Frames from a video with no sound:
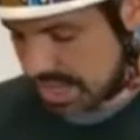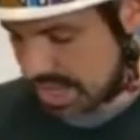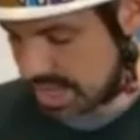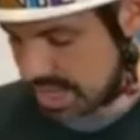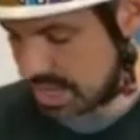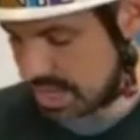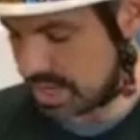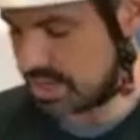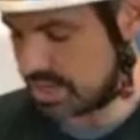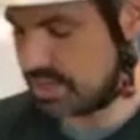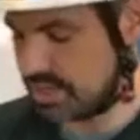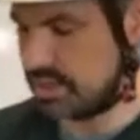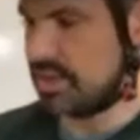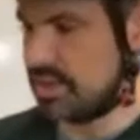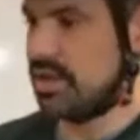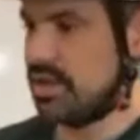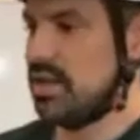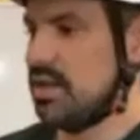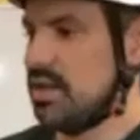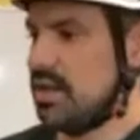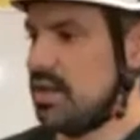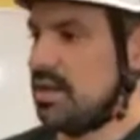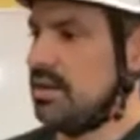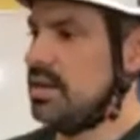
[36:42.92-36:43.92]
and
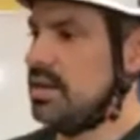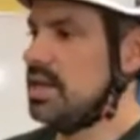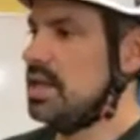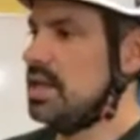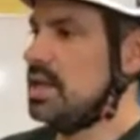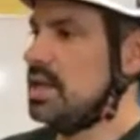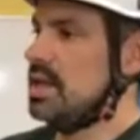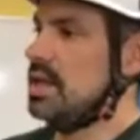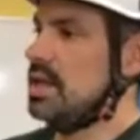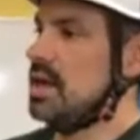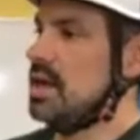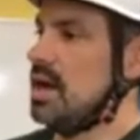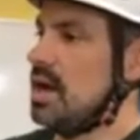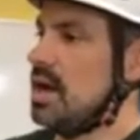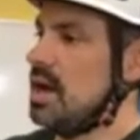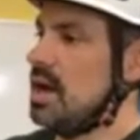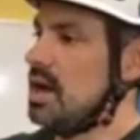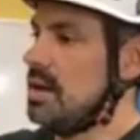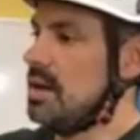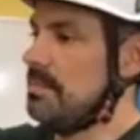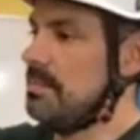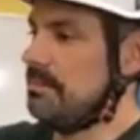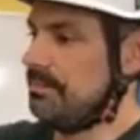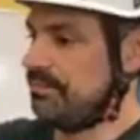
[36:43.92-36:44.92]
the
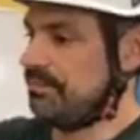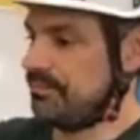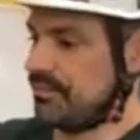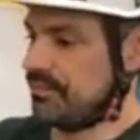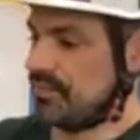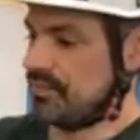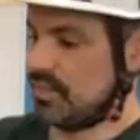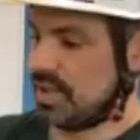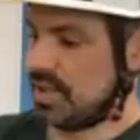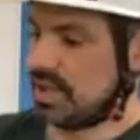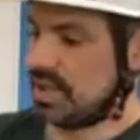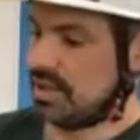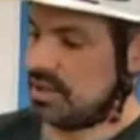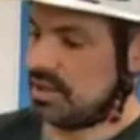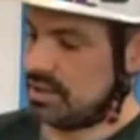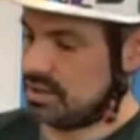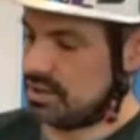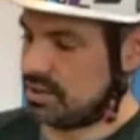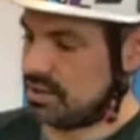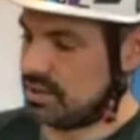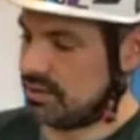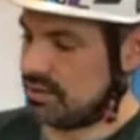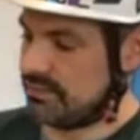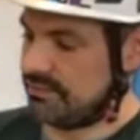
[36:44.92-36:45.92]
um,
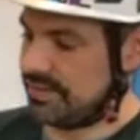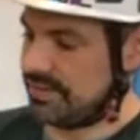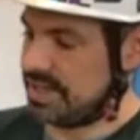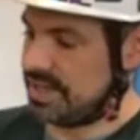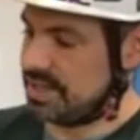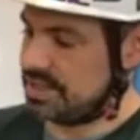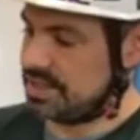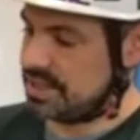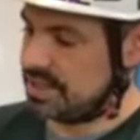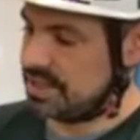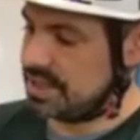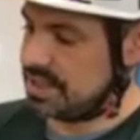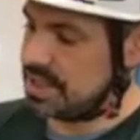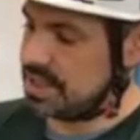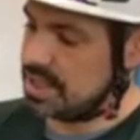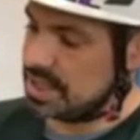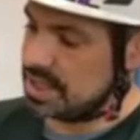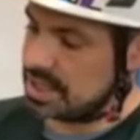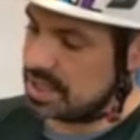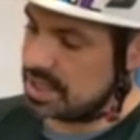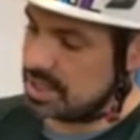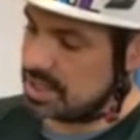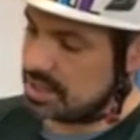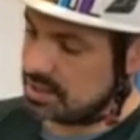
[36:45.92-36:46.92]
the
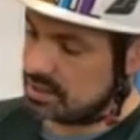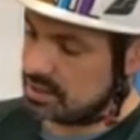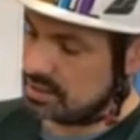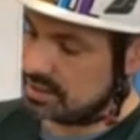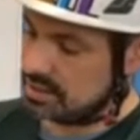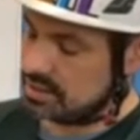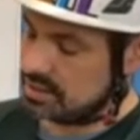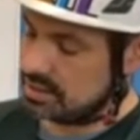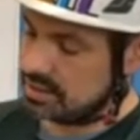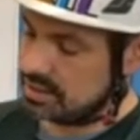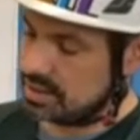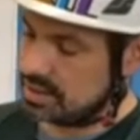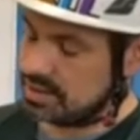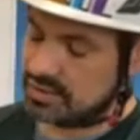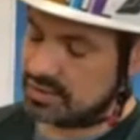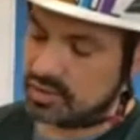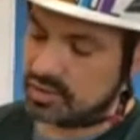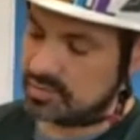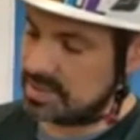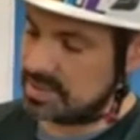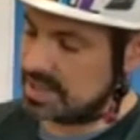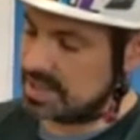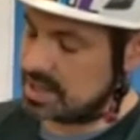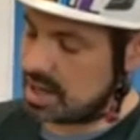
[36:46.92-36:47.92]
VT,
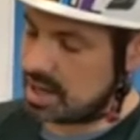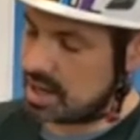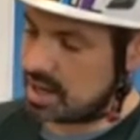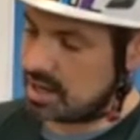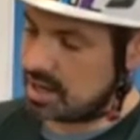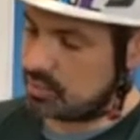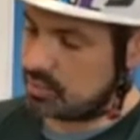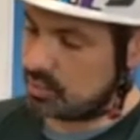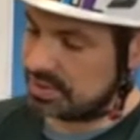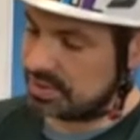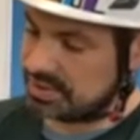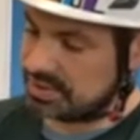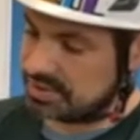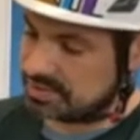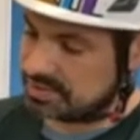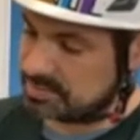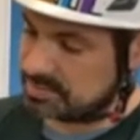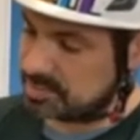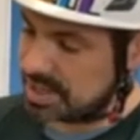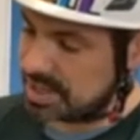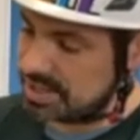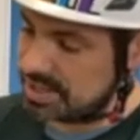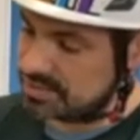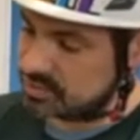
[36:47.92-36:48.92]
excuse me, uh, with the
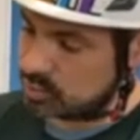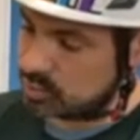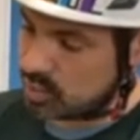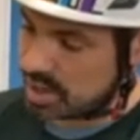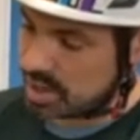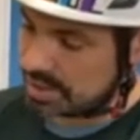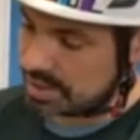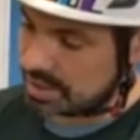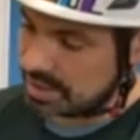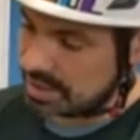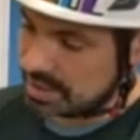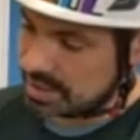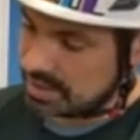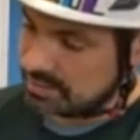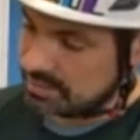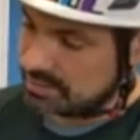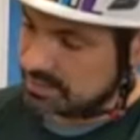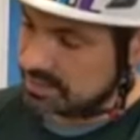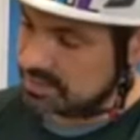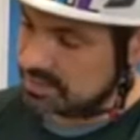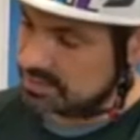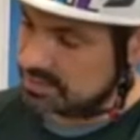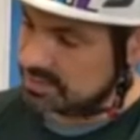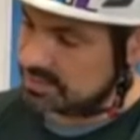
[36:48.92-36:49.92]
spliced one,
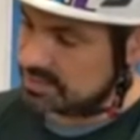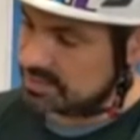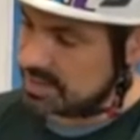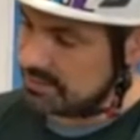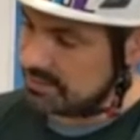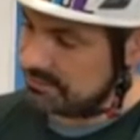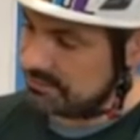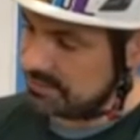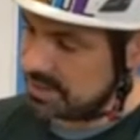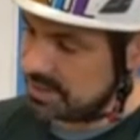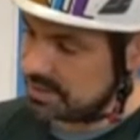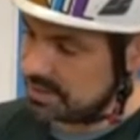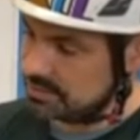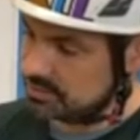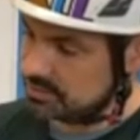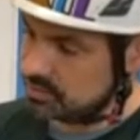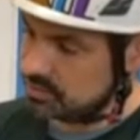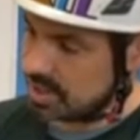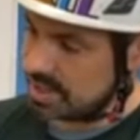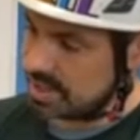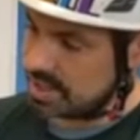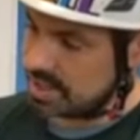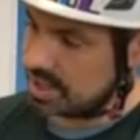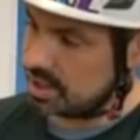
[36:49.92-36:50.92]
this stiffness
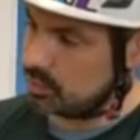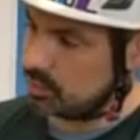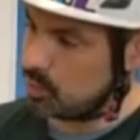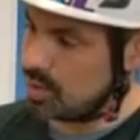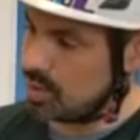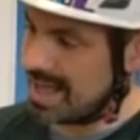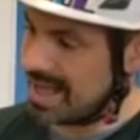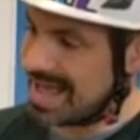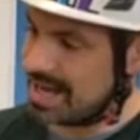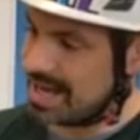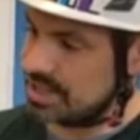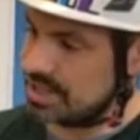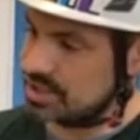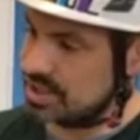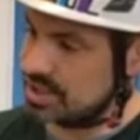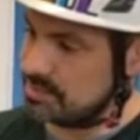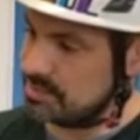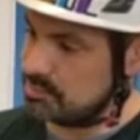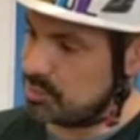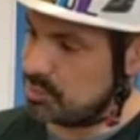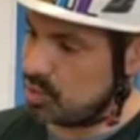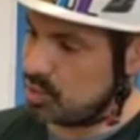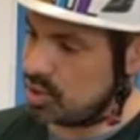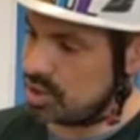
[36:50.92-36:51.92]
right here will actually
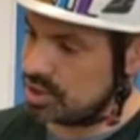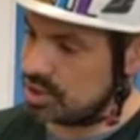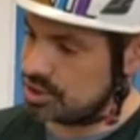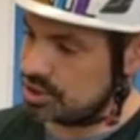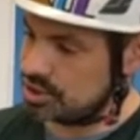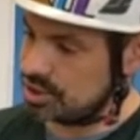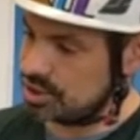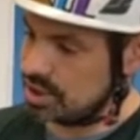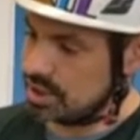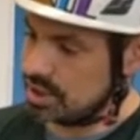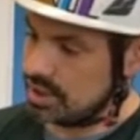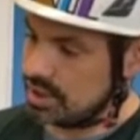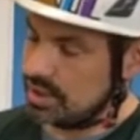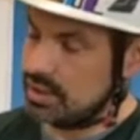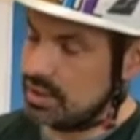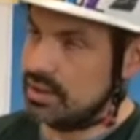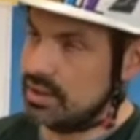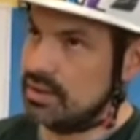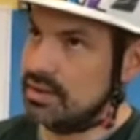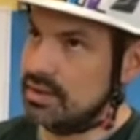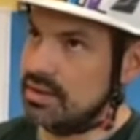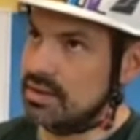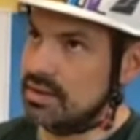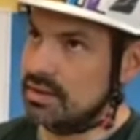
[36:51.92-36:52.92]
push
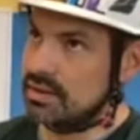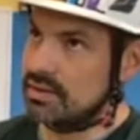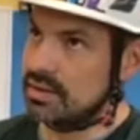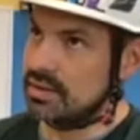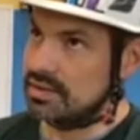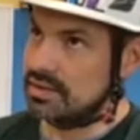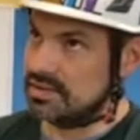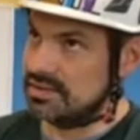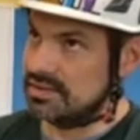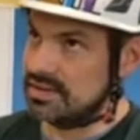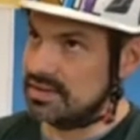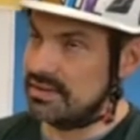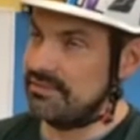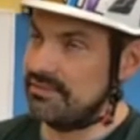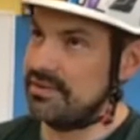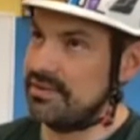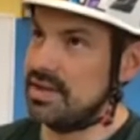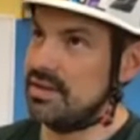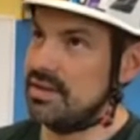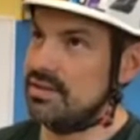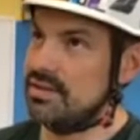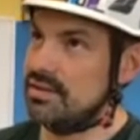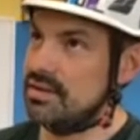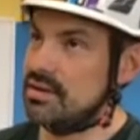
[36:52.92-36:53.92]
the, the
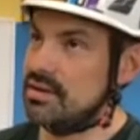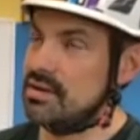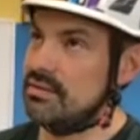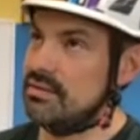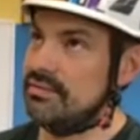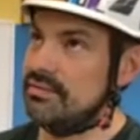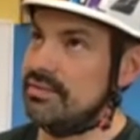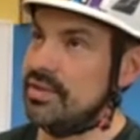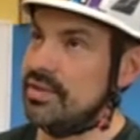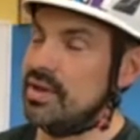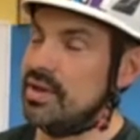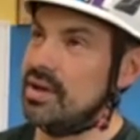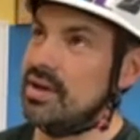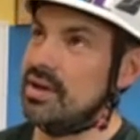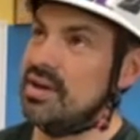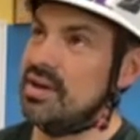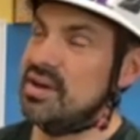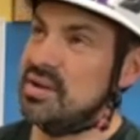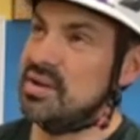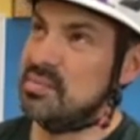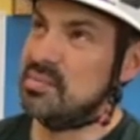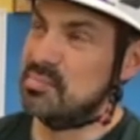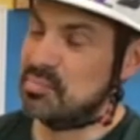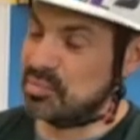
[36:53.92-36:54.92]
stiffness of the
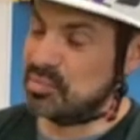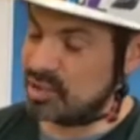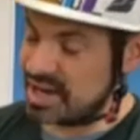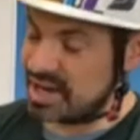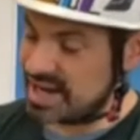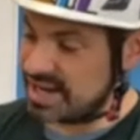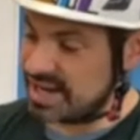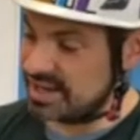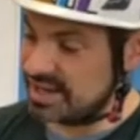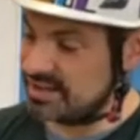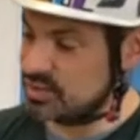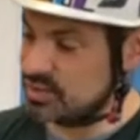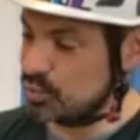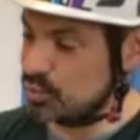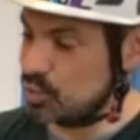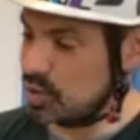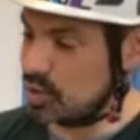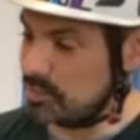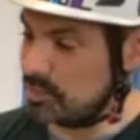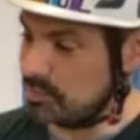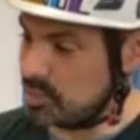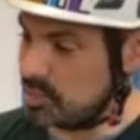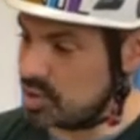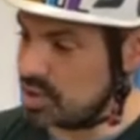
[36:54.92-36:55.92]
braids
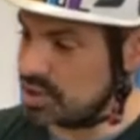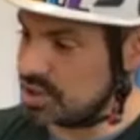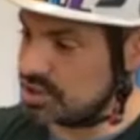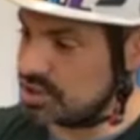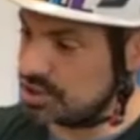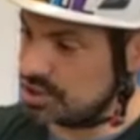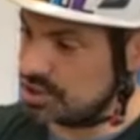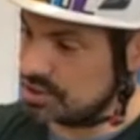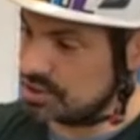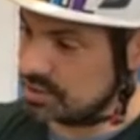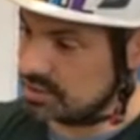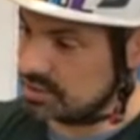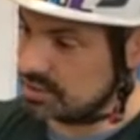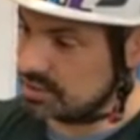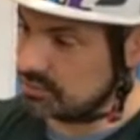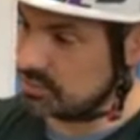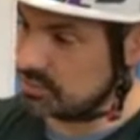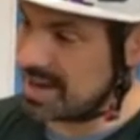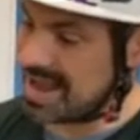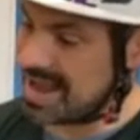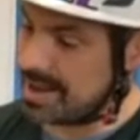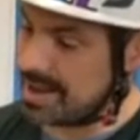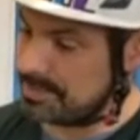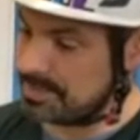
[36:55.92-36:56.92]
will push the
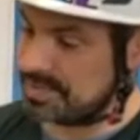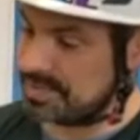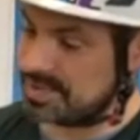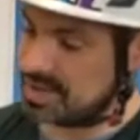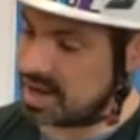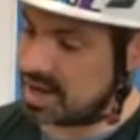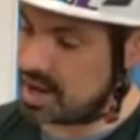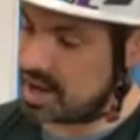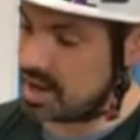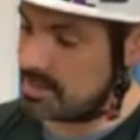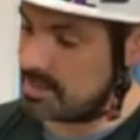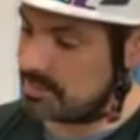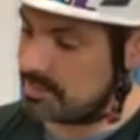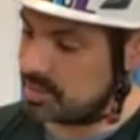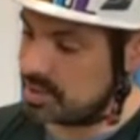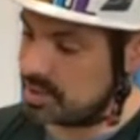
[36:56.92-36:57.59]
wraps up